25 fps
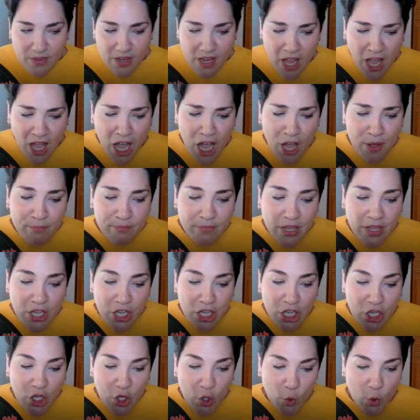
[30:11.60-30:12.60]

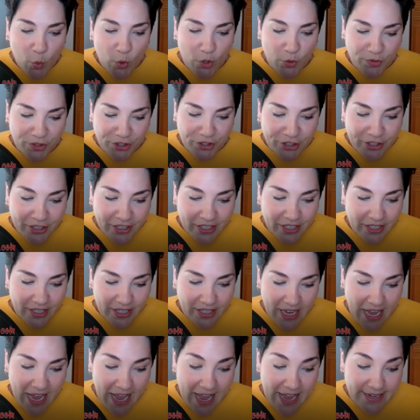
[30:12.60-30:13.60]
When we look
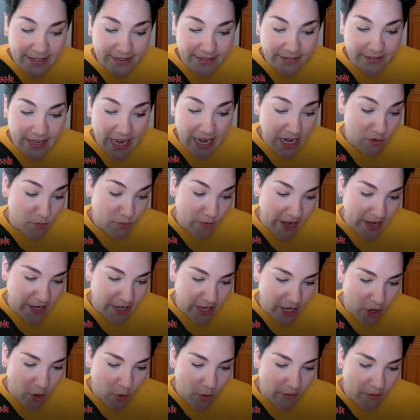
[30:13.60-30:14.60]
at then
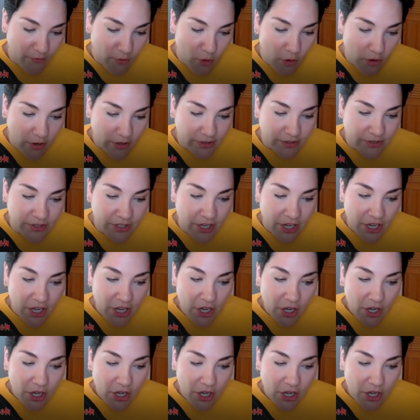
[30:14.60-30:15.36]
radio, of course,